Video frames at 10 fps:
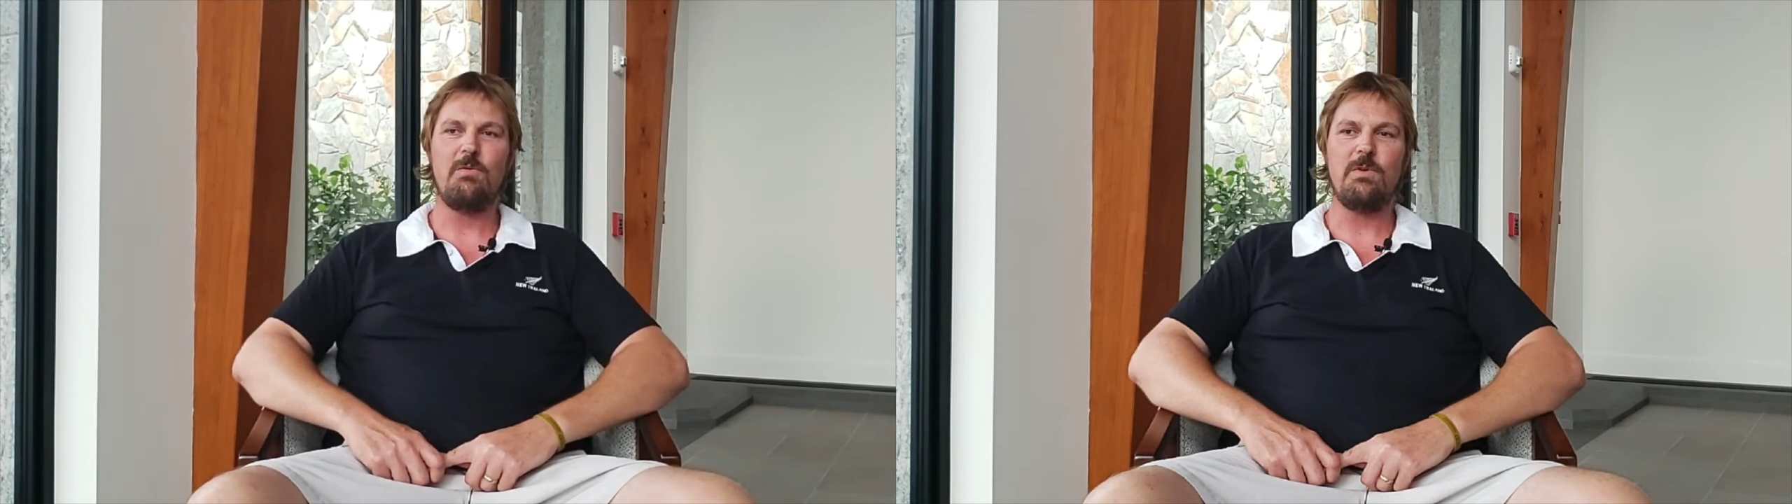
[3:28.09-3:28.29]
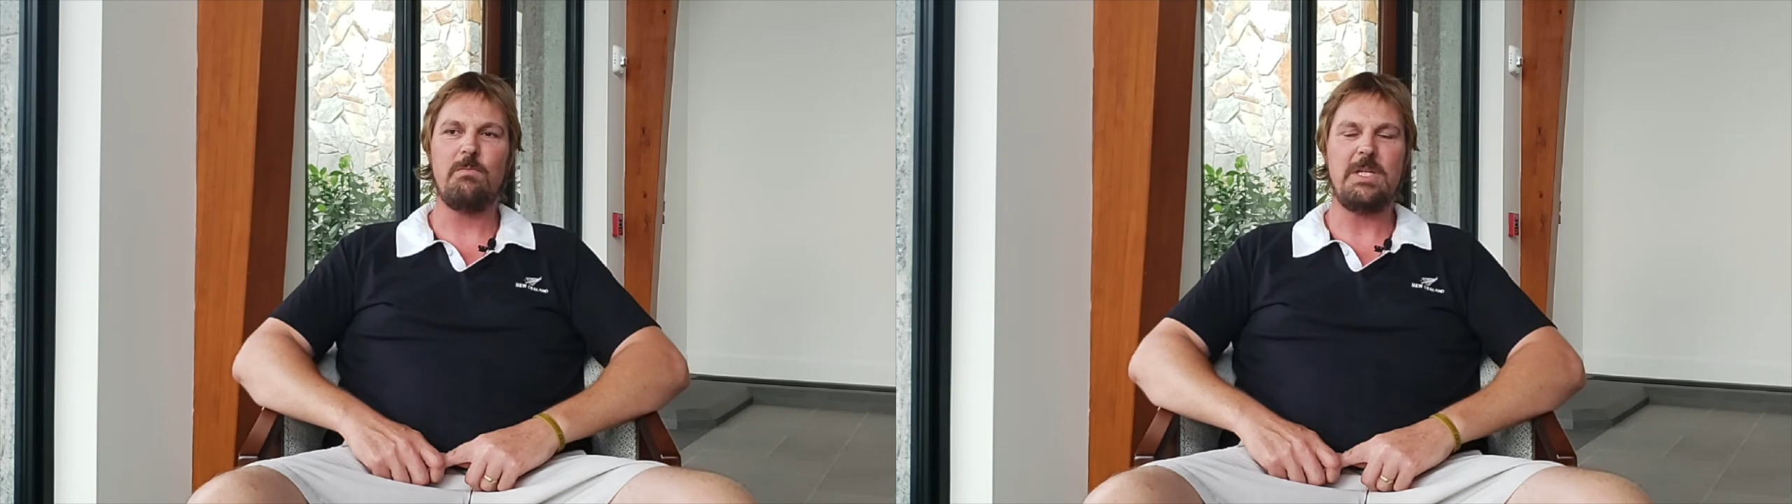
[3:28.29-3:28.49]

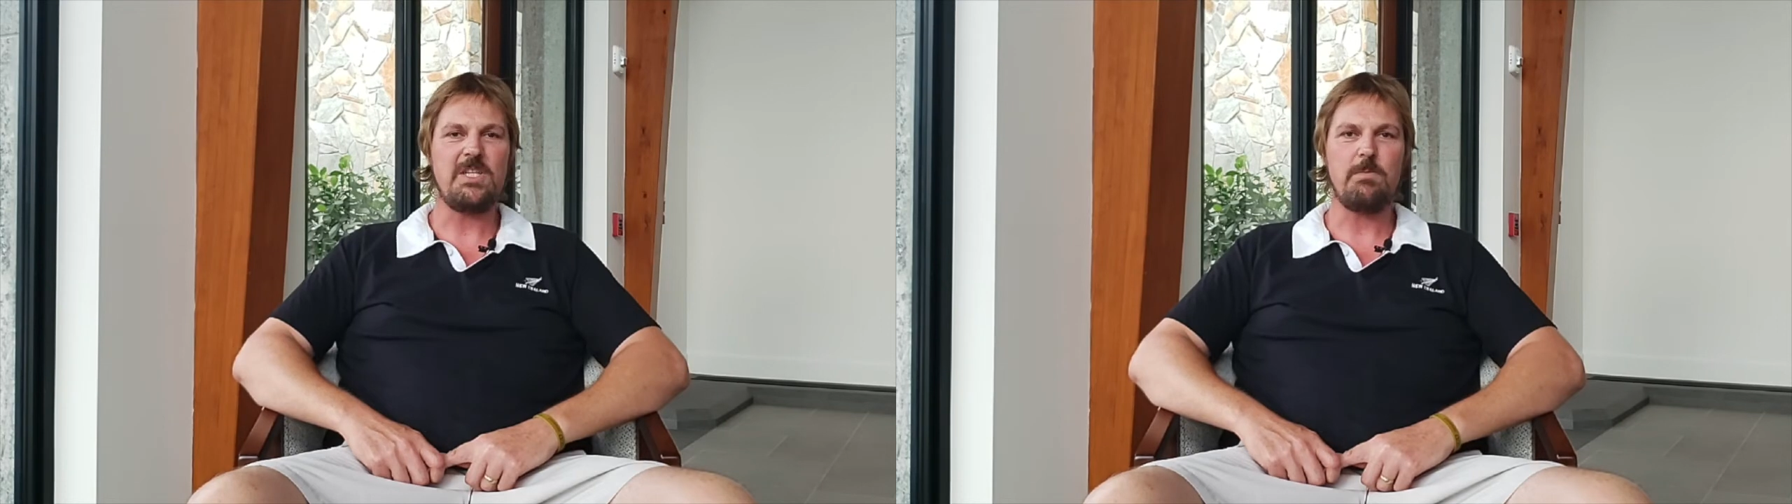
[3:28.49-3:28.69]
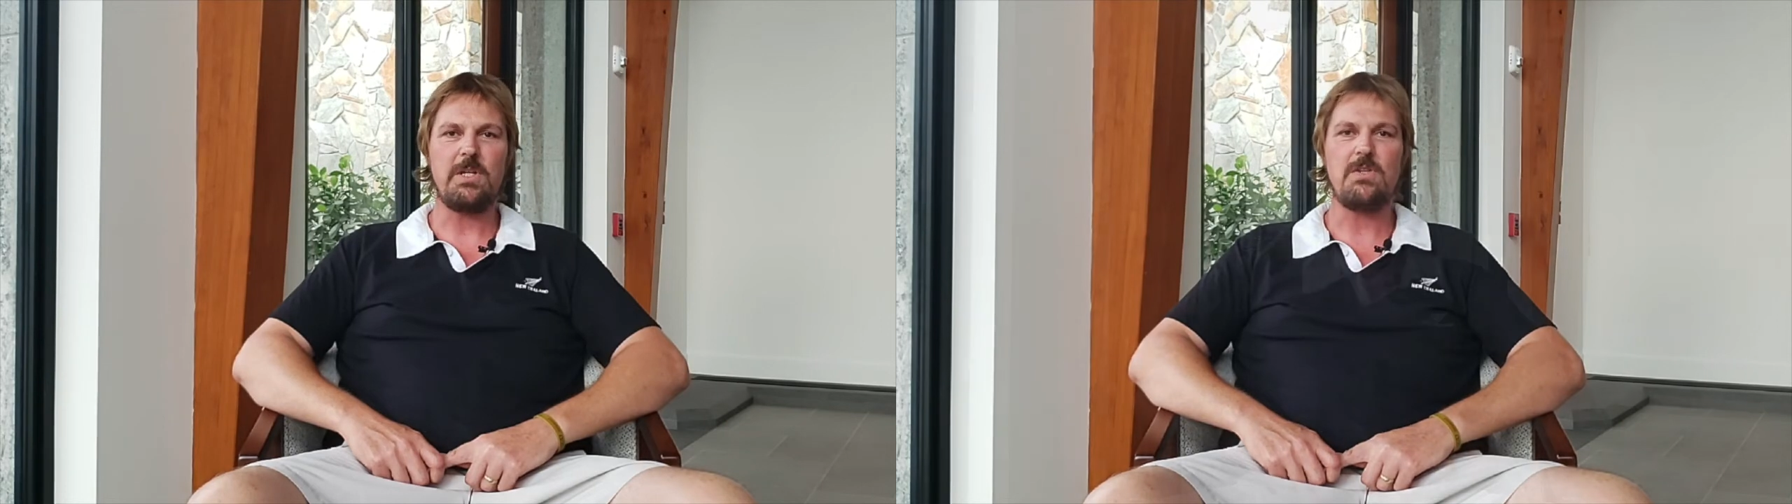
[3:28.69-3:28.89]
with
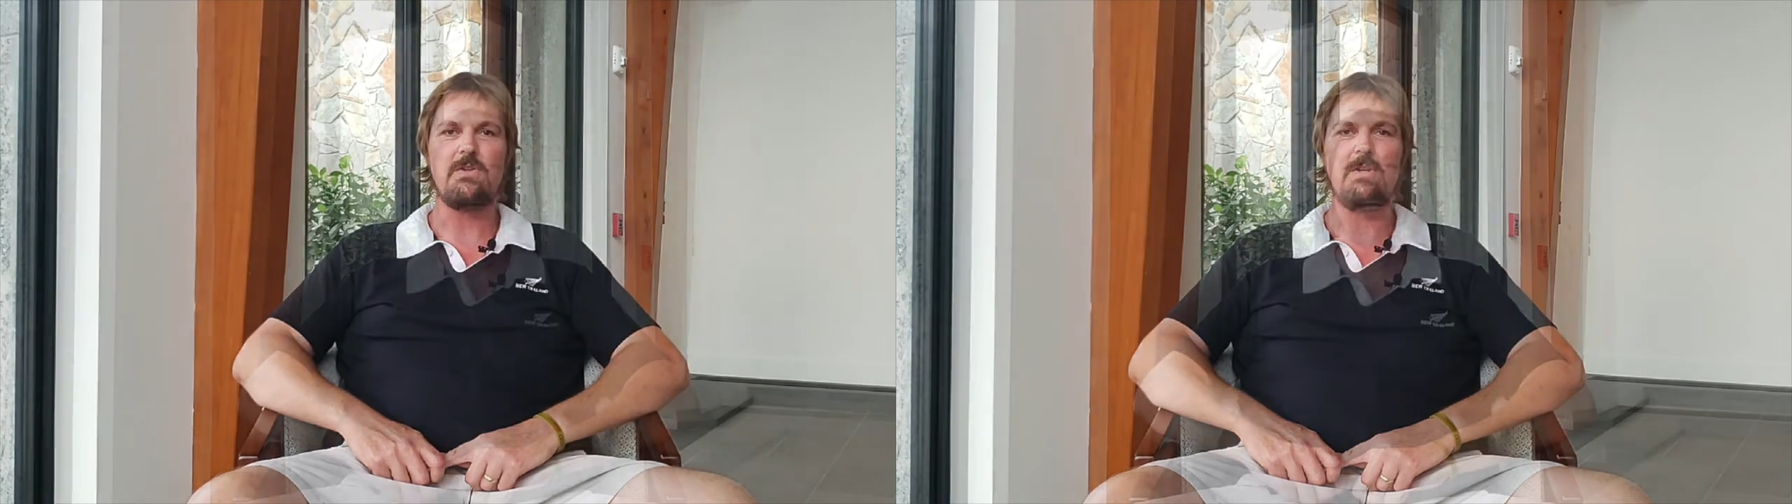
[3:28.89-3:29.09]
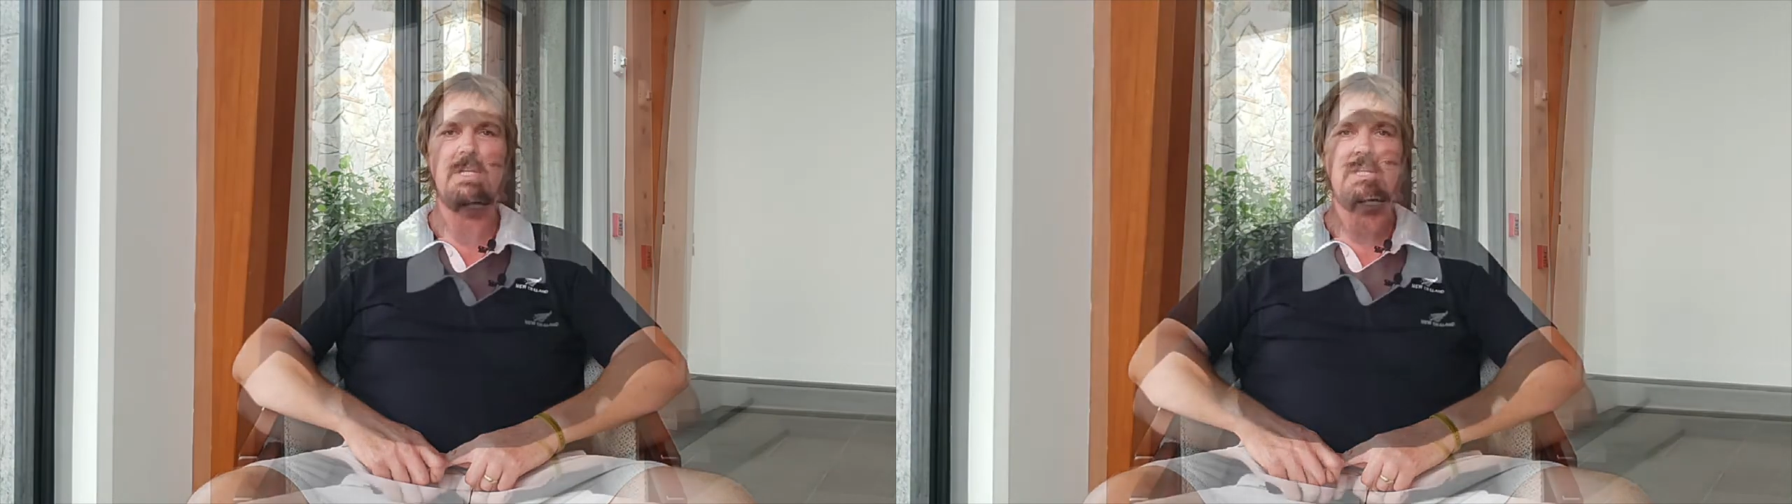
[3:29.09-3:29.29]
men's
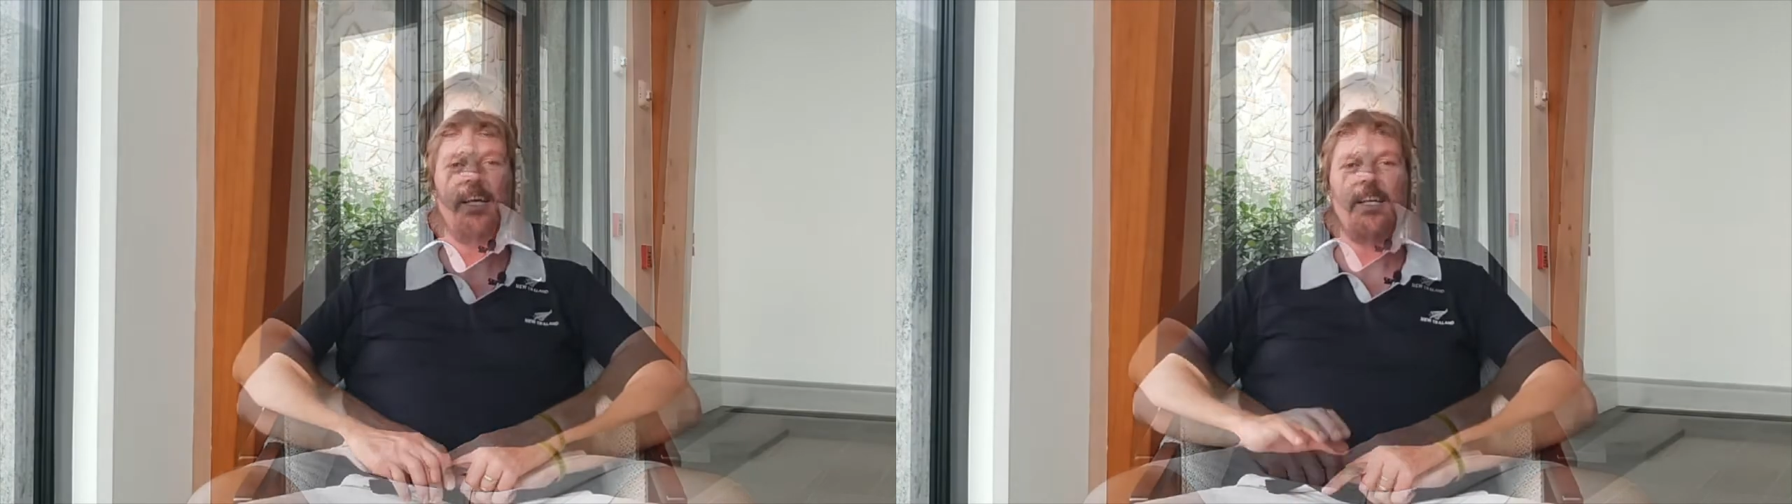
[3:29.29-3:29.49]
ministry,